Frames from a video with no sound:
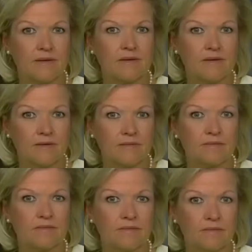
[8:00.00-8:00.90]

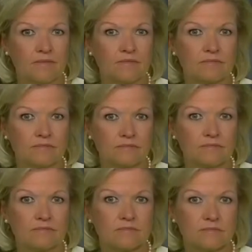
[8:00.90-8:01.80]

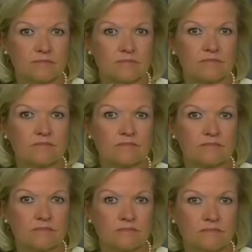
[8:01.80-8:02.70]

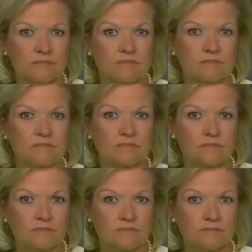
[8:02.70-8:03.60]

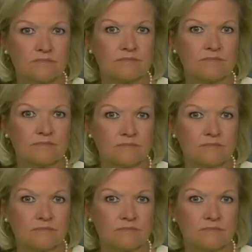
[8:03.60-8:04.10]
No words are spoken by the person on screen.